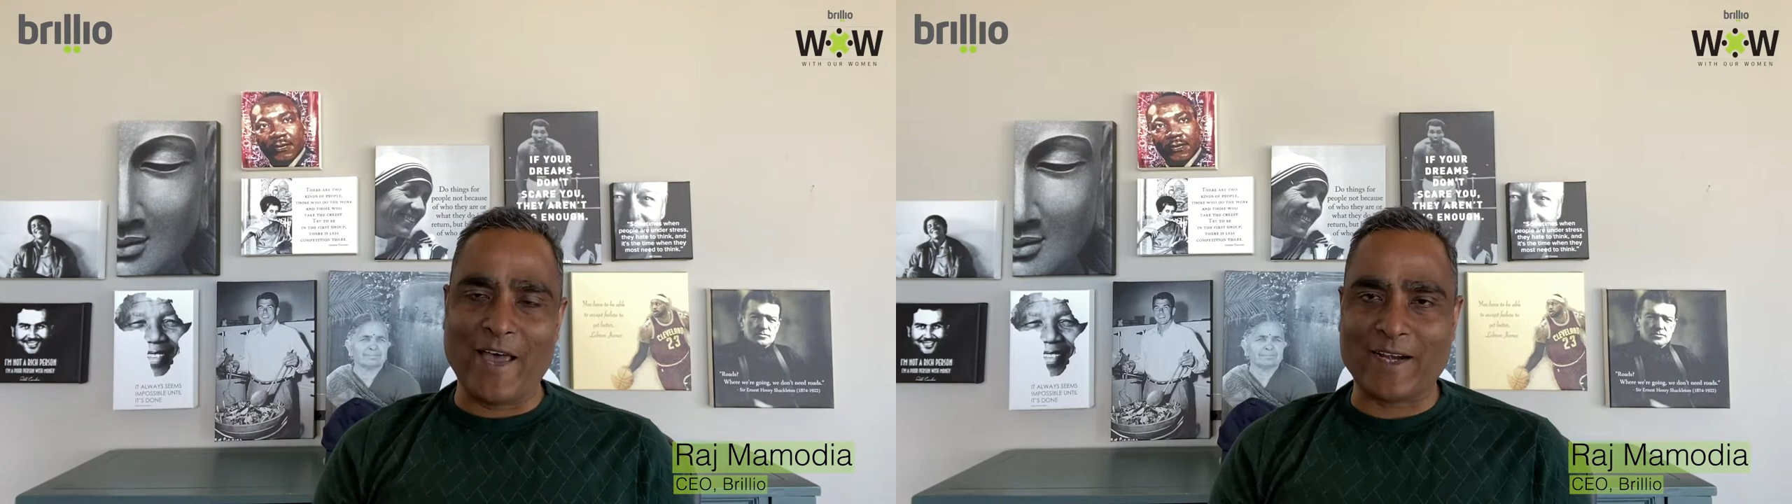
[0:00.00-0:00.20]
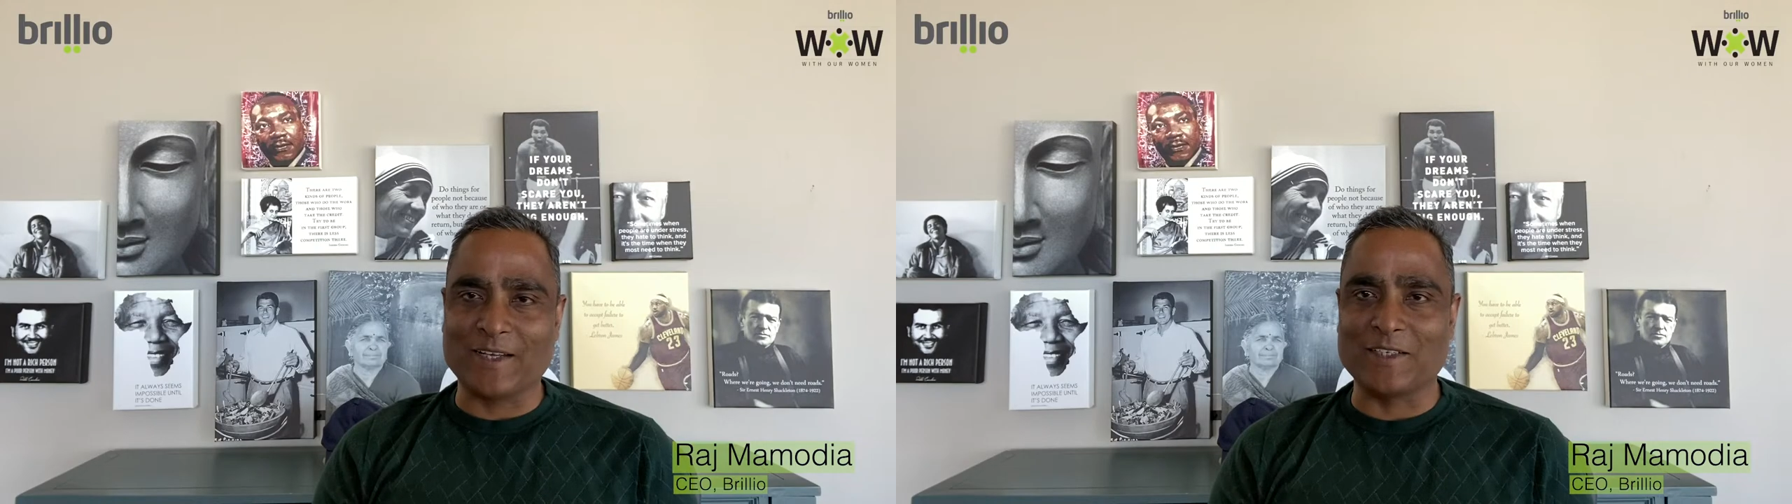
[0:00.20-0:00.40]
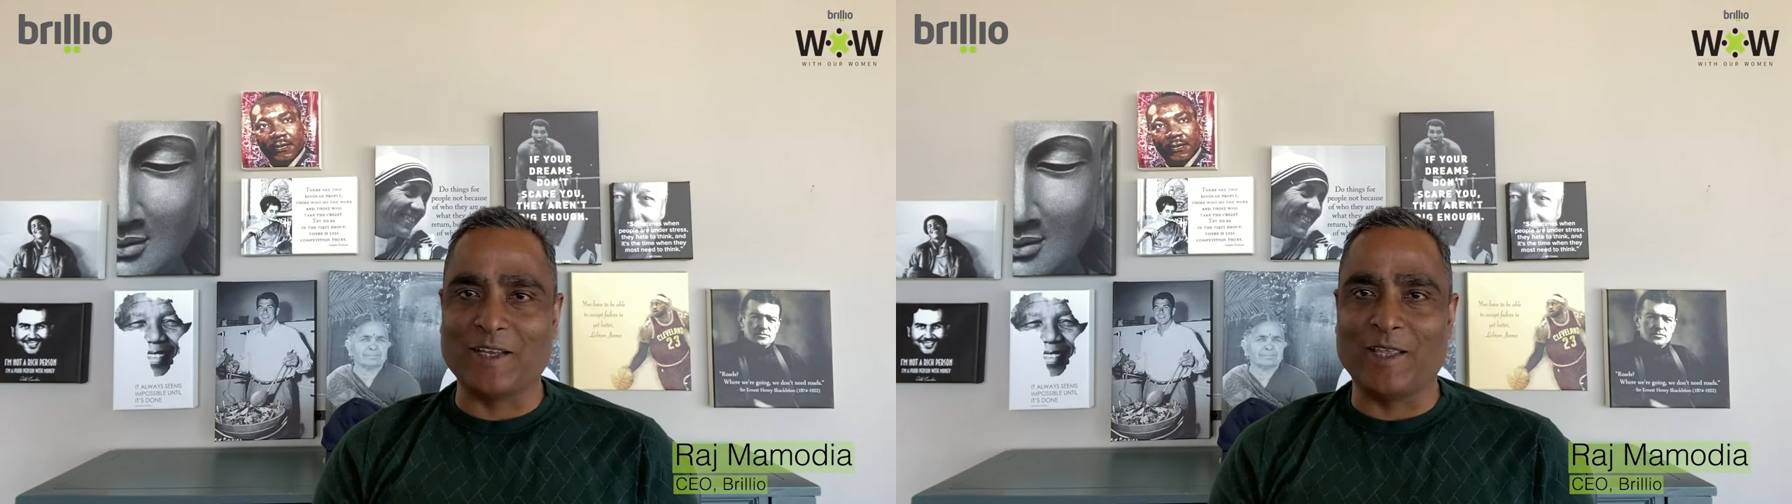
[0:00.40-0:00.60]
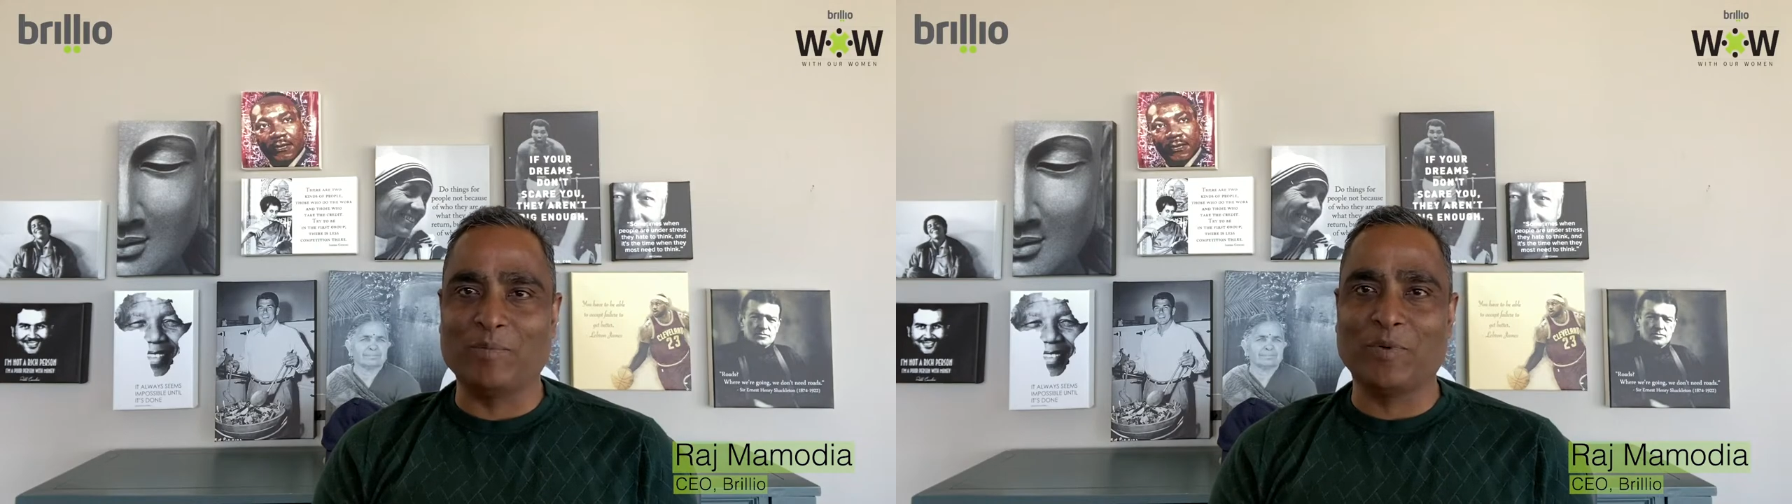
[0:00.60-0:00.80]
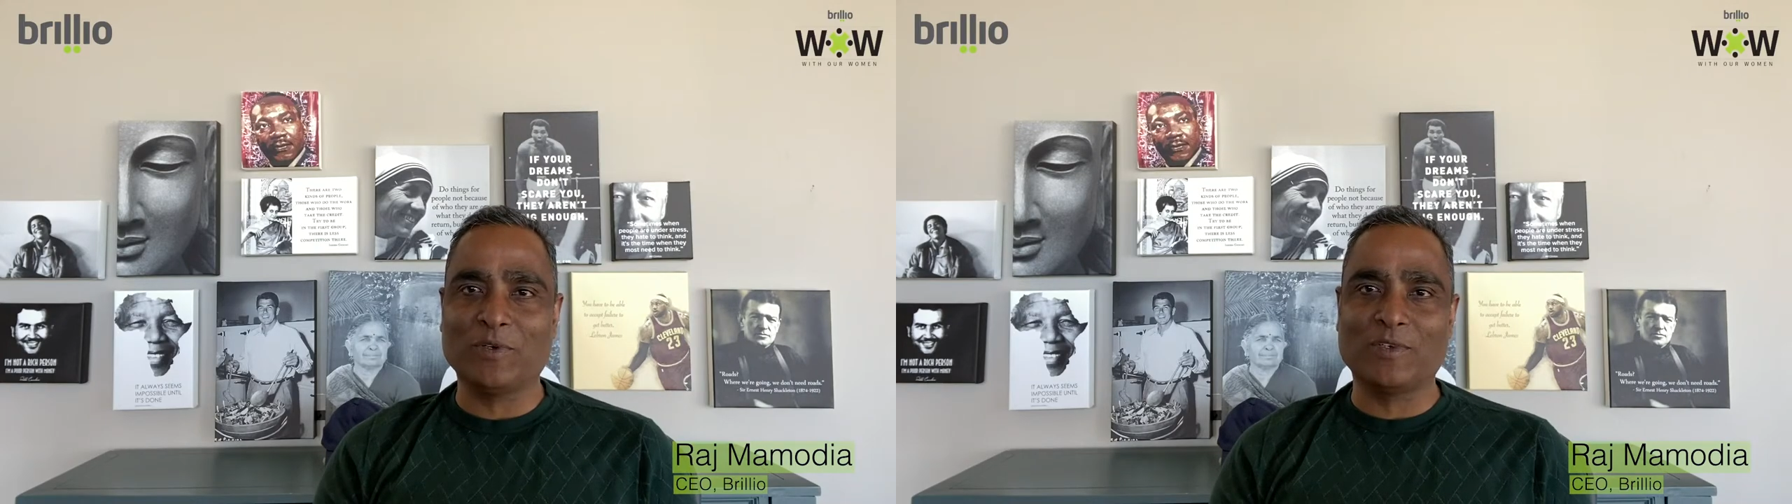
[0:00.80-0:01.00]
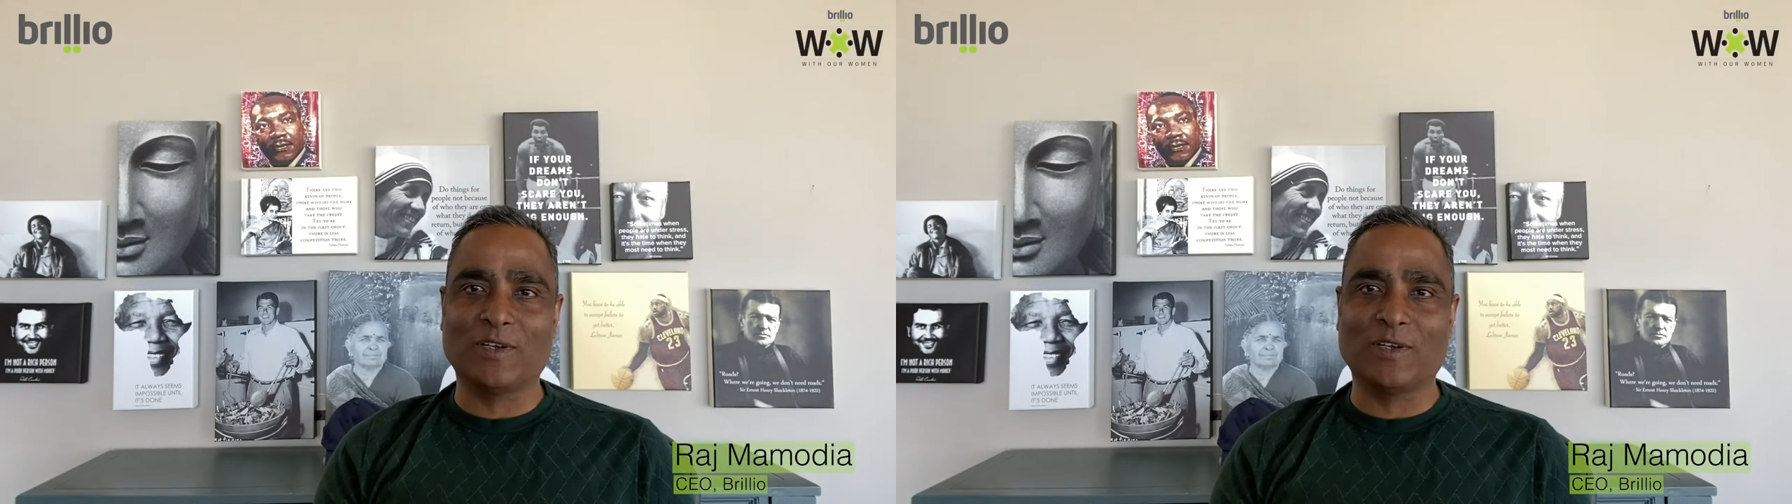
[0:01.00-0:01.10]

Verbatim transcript: act as an input